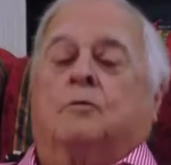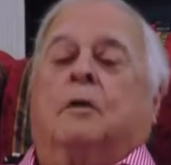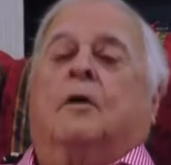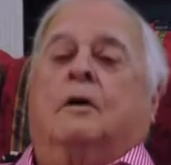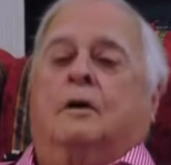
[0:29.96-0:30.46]

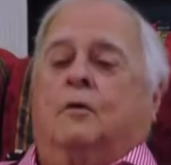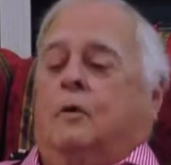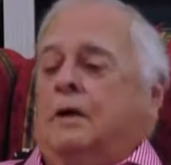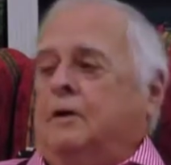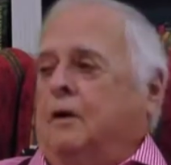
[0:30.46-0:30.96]
born at
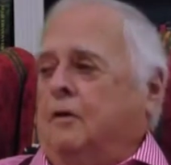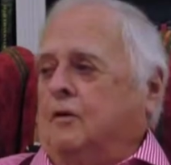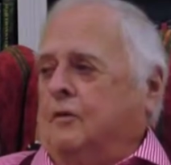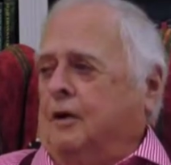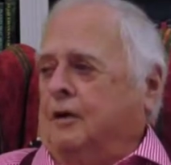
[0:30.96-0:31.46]
Queen
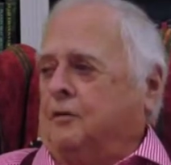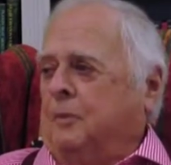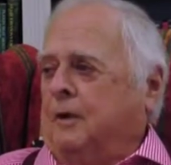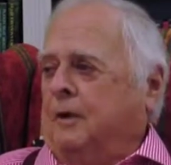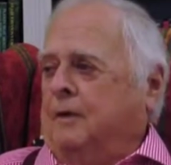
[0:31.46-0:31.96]
Daughters
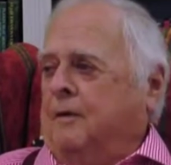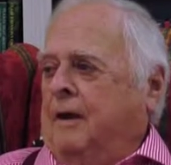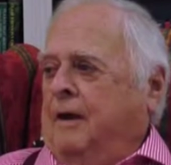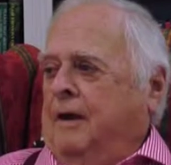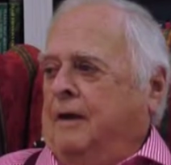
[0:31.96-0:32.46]
Hospital
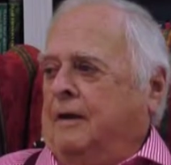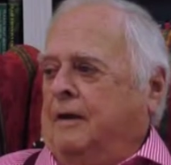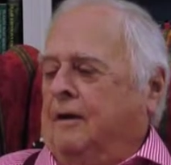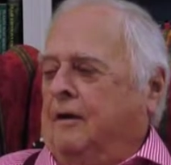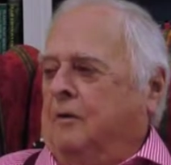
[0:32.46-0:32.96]
in
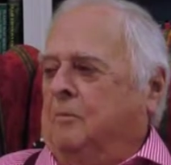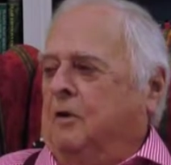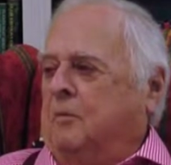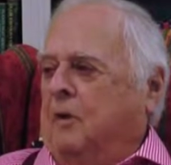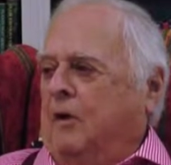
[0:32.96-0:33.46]

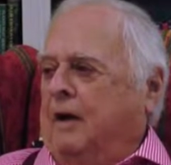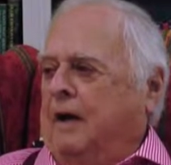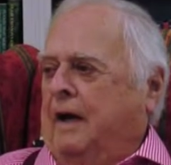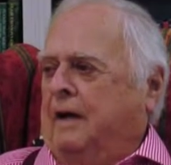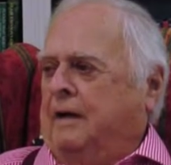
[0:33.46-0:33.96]
Columbia, Maury
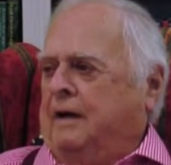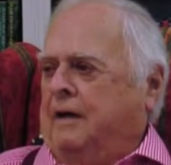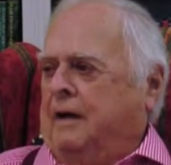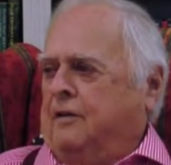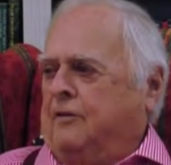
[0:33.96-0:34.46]
County,
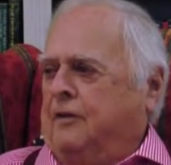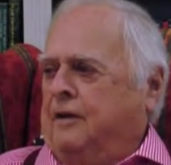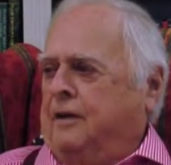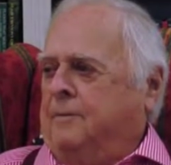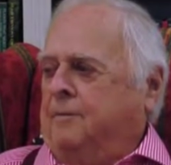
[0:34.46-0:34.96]

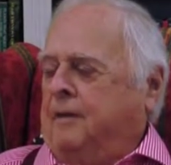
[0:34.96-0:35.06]
Tennessee.